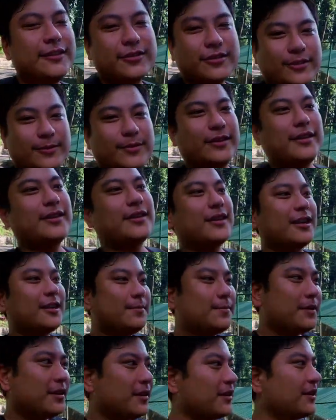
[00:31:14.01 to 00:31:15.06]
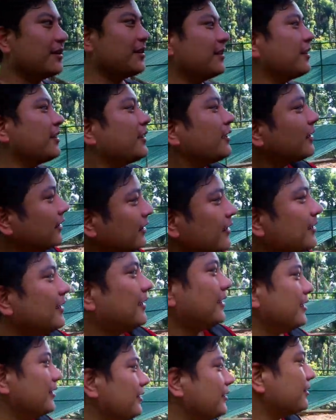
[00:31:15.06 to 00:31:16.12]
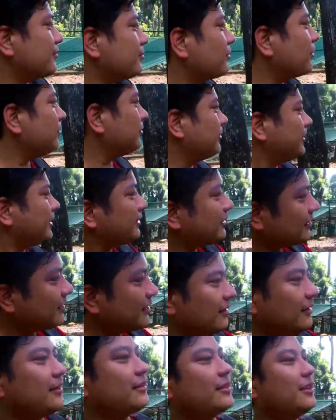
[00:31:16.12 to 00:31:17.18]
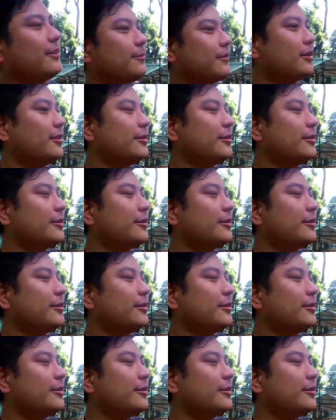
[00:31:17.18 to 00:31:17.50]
used to be a car parking, and this probably is still the car